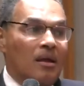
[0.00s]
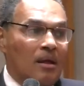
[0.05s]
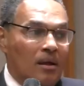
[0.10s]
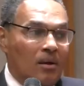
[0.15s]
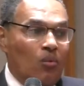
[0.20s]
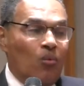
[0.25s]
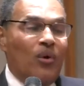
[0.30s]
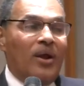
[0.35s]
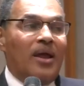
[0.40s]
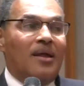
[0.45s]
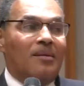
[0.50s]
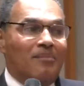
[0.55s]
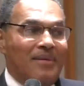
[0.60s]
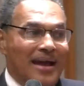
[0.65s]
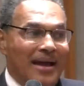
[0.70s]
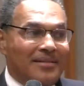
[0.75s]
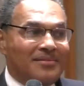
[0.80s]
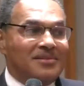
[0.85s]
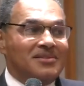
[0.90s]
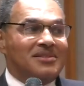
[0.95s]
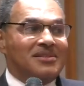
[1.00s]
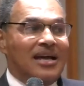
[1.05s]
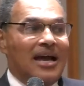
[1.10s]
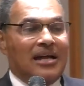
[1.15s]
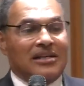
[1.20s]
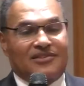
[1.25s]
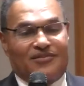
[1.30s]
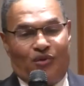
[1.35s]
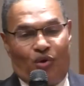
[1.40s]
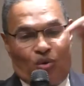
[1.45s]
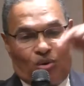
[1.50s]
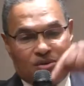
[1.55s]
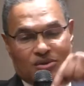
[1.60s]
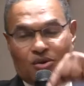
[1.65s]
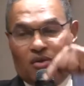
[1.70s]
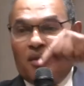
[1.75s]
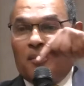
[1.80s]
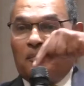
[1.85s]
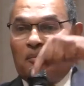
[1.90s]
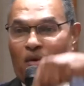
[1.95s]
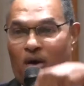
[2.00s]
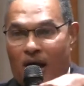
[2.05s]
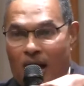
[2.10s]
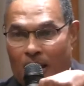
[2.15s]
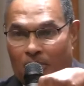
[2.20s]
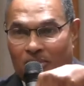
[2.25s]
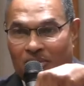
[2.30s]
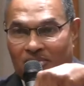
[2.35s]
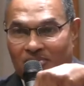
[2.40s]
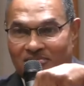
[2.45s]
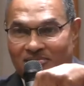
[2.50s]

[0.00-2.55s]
We in math and science focus on the problem